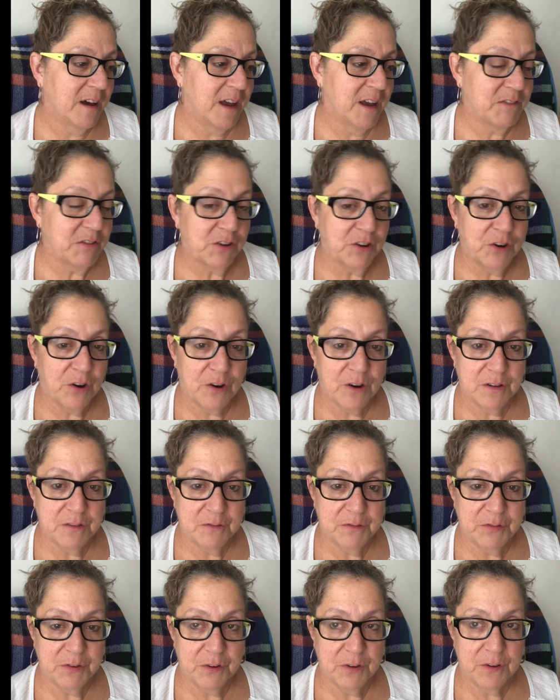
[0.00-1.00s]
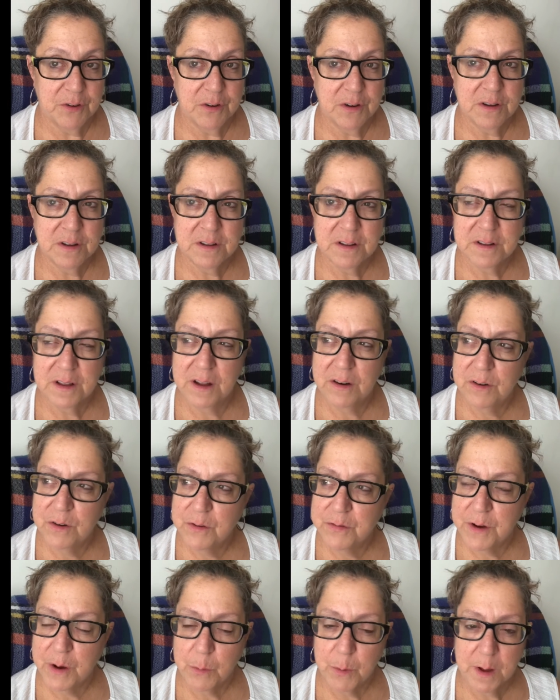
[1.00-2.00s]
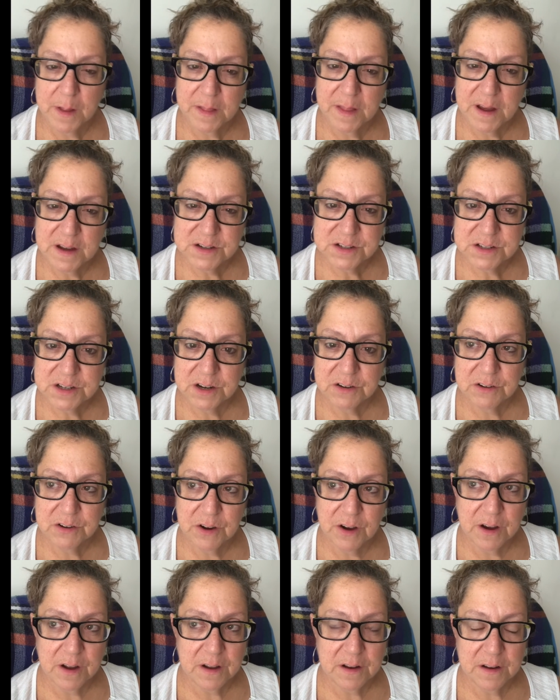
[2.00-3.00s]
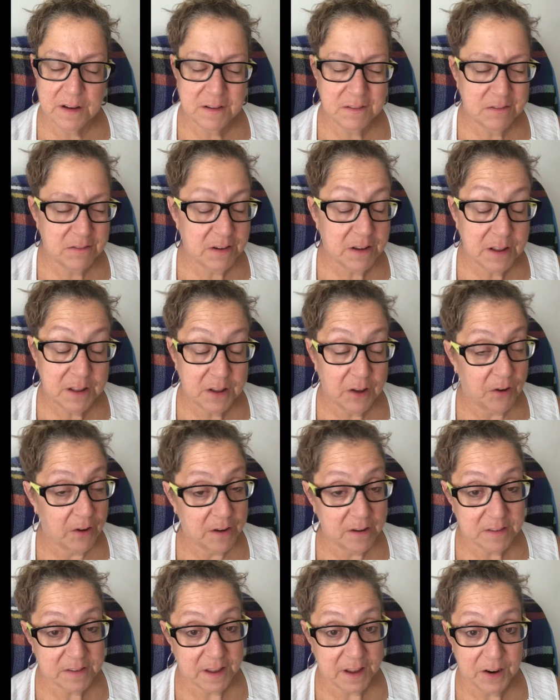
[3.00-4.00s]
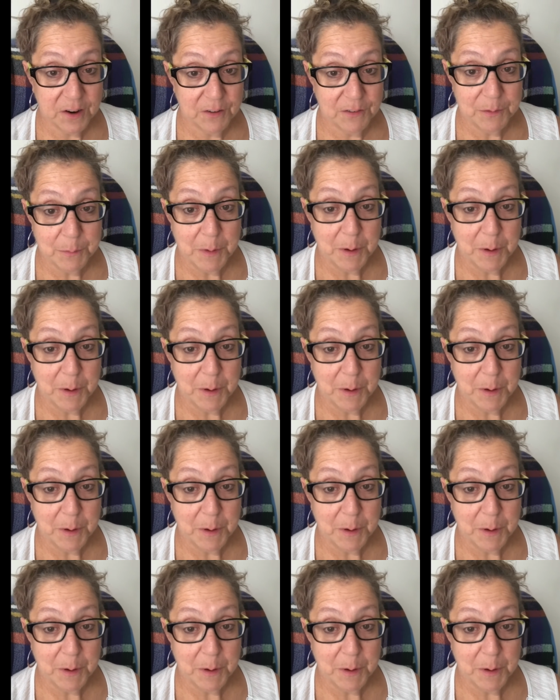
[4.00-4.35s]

I haven't gone for, I don't know if I went last year or not. I really, honestly, I don't